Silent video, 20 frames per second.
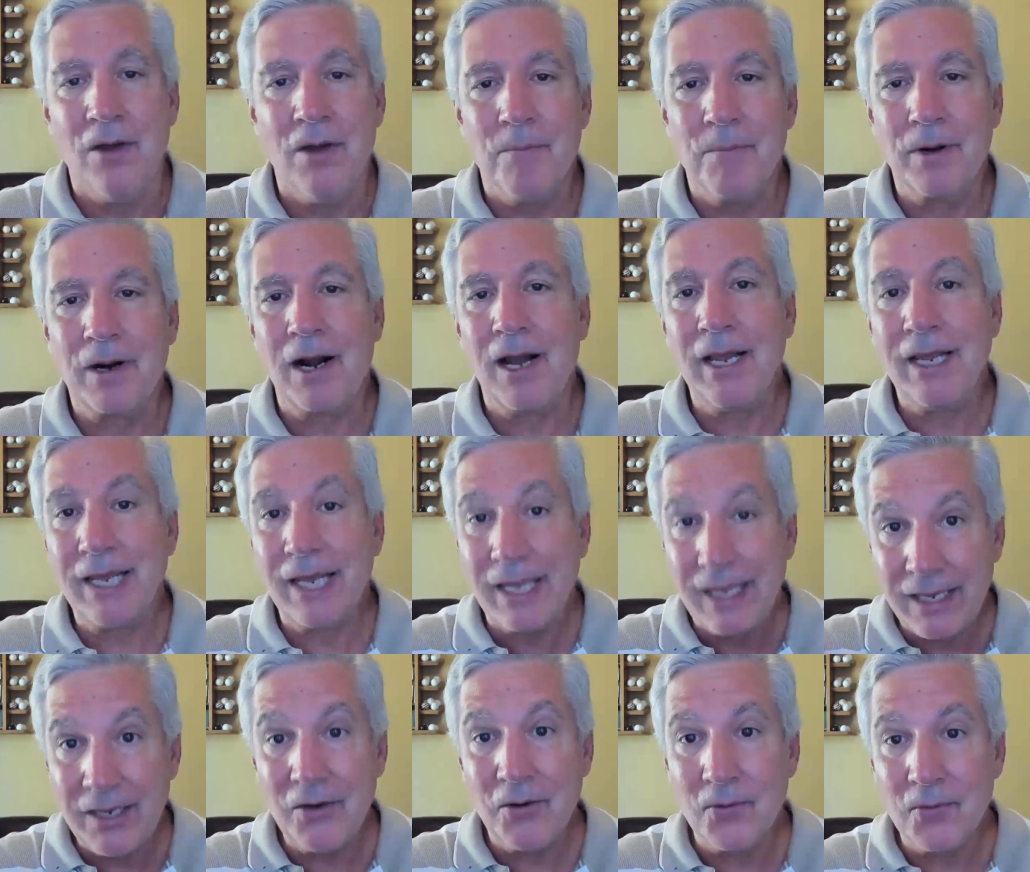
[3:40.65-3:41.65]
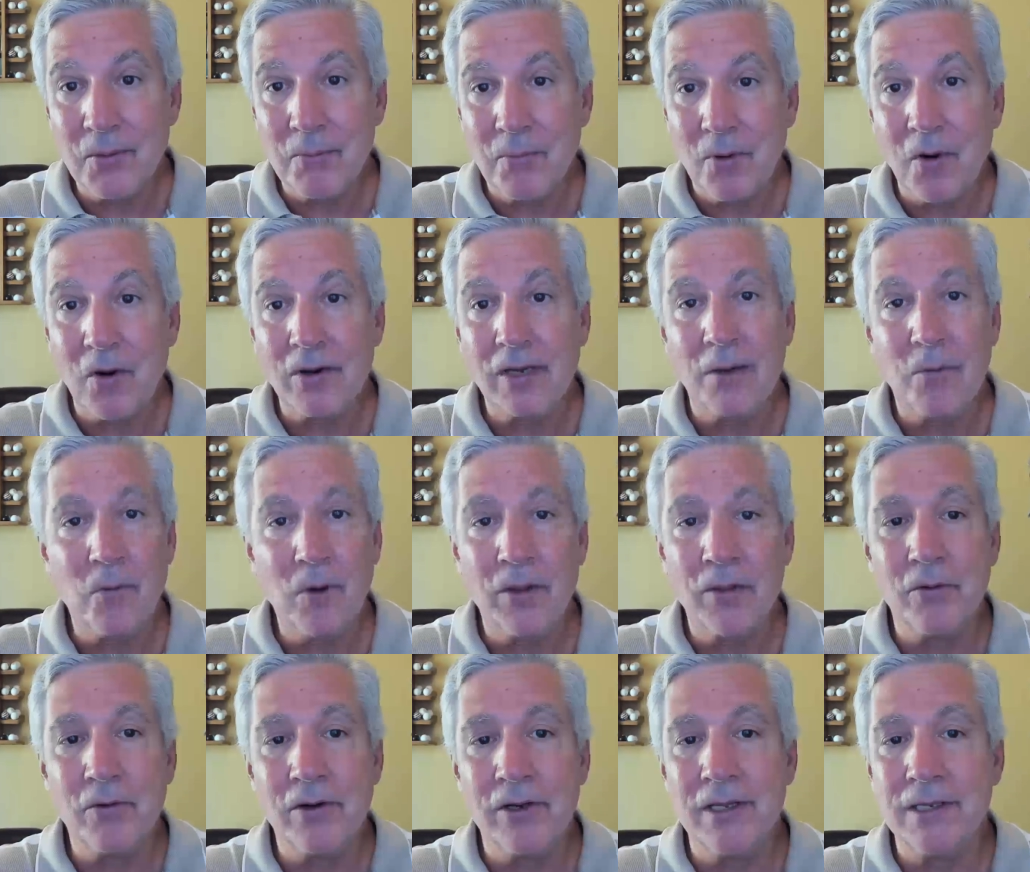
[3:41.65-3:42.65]
but I hear the market,
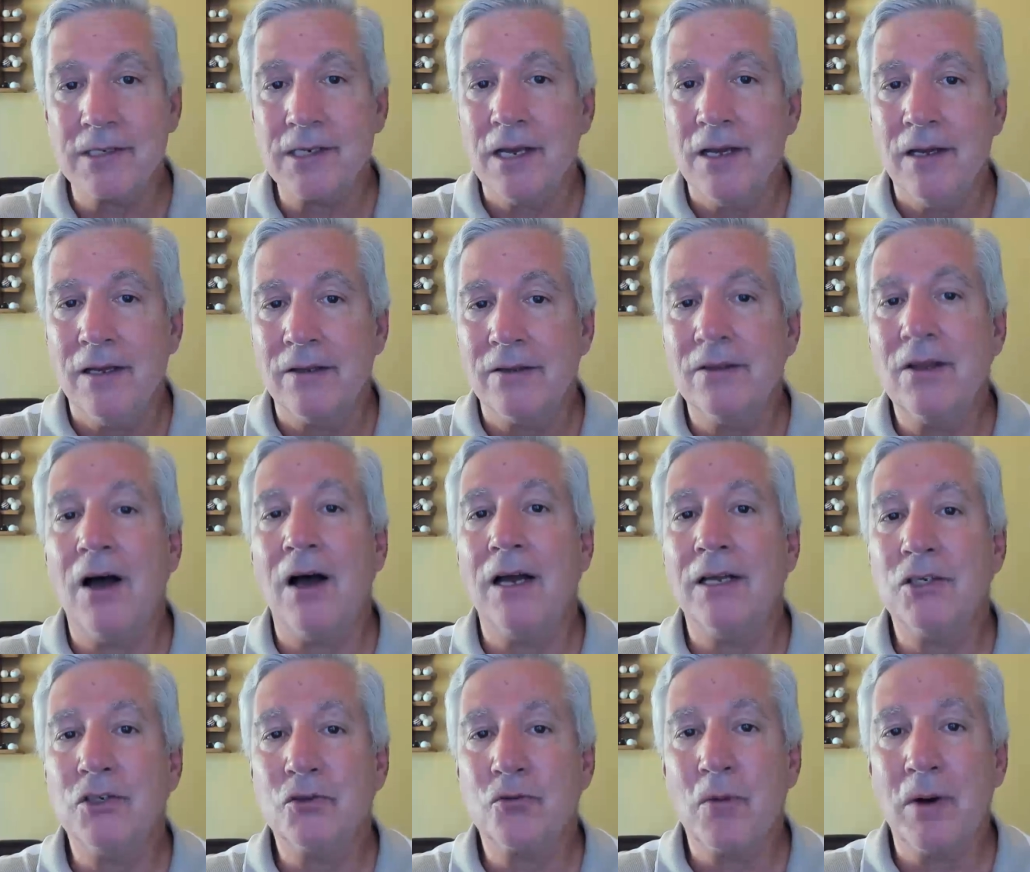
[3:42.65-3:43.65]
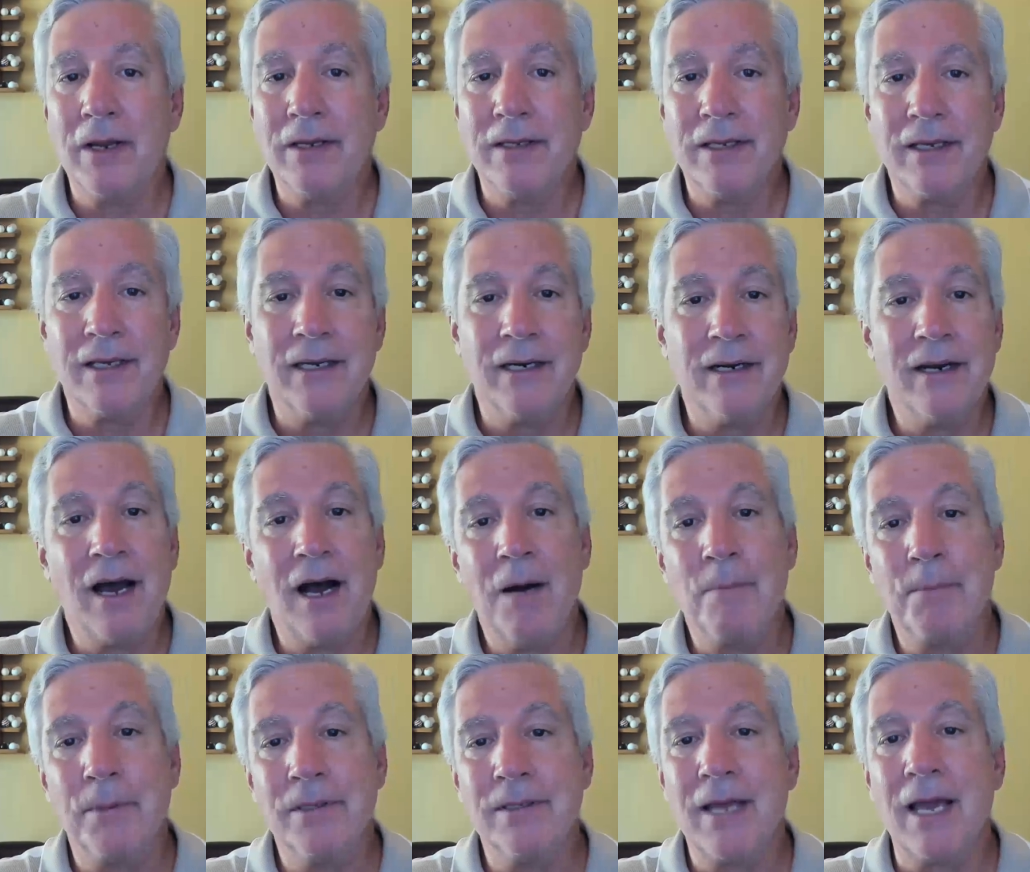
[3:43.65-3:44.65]
whether it is non trending in an up
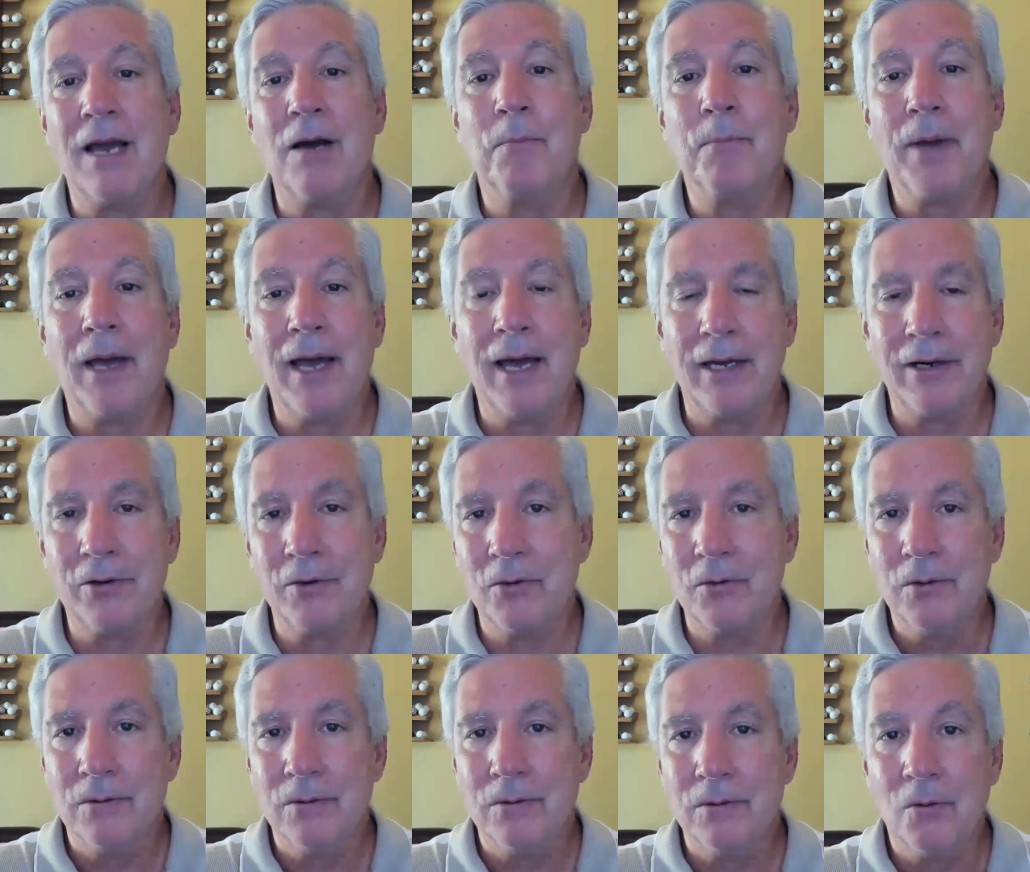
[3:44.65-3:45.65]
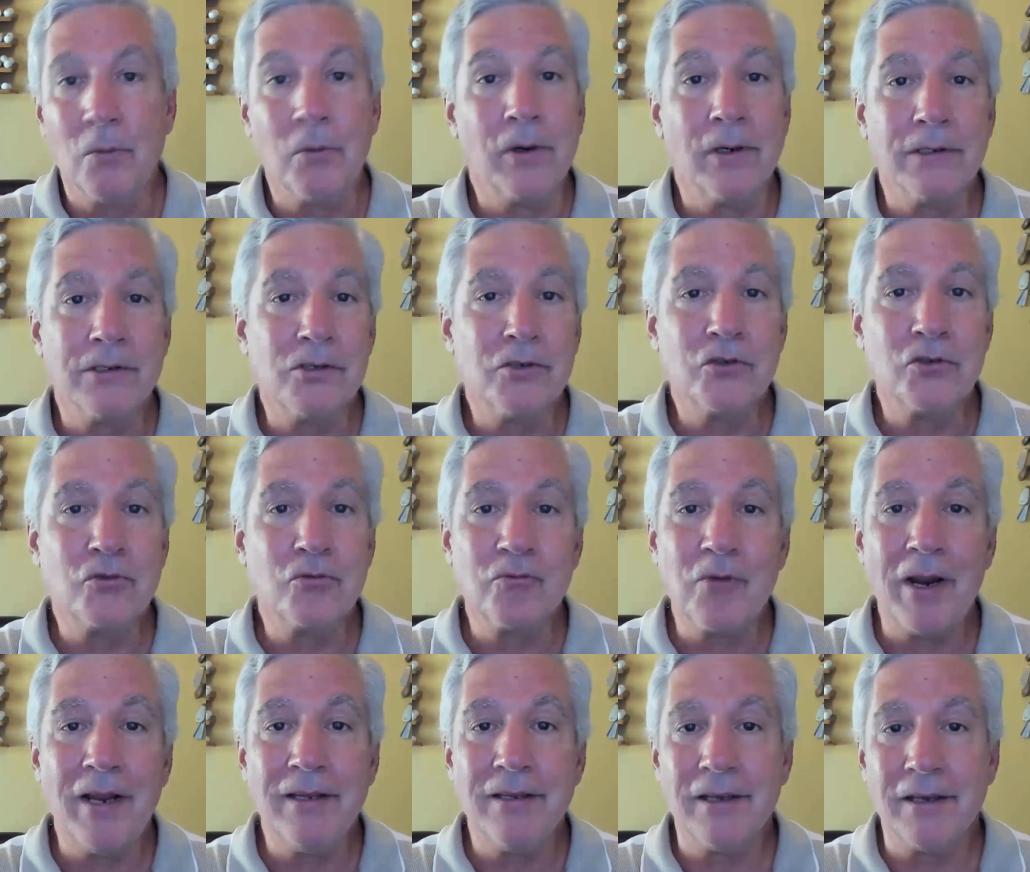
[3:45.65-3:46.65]
and down pattern or it's
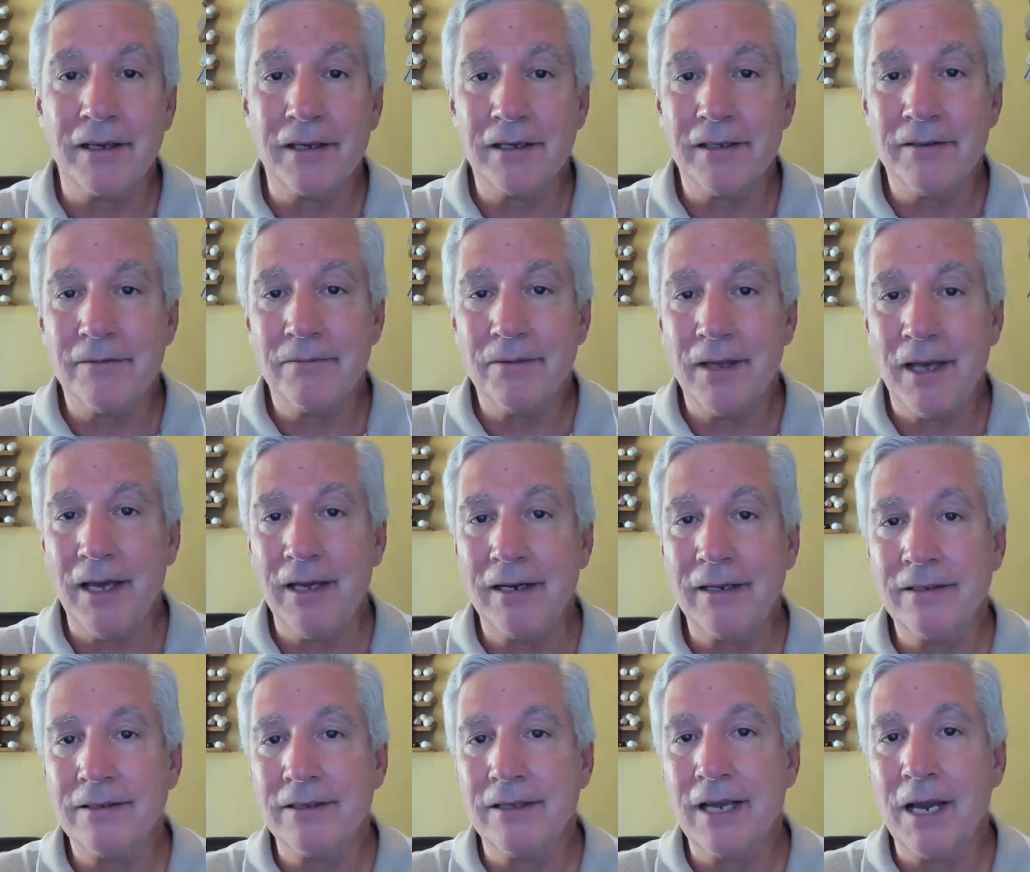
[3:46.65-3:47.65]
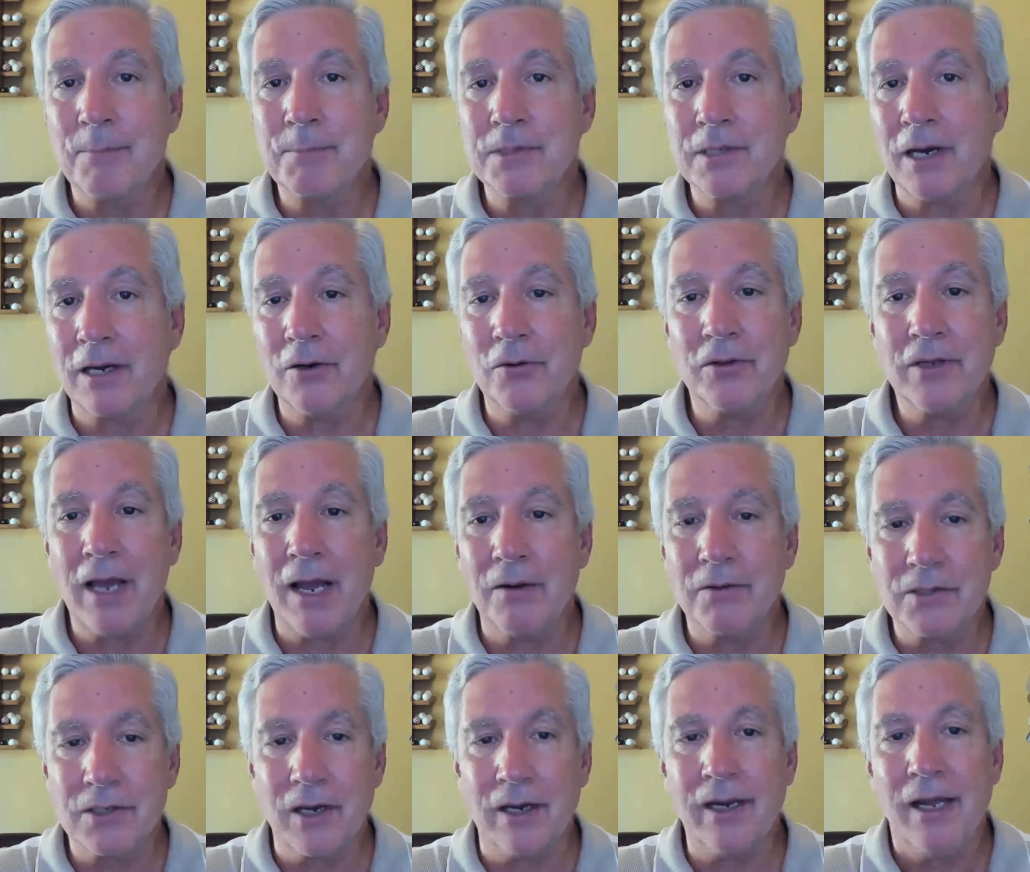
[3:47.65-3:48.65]
trending and heading to the upside or
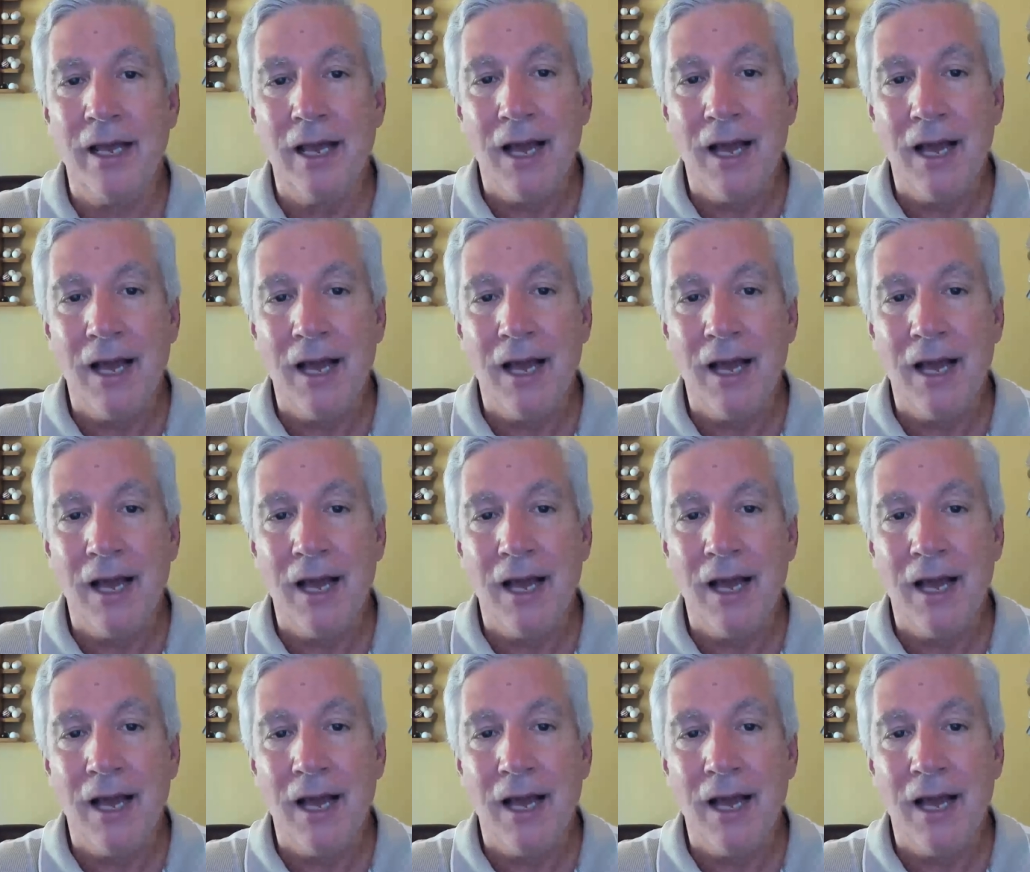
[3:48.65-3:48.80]
downside.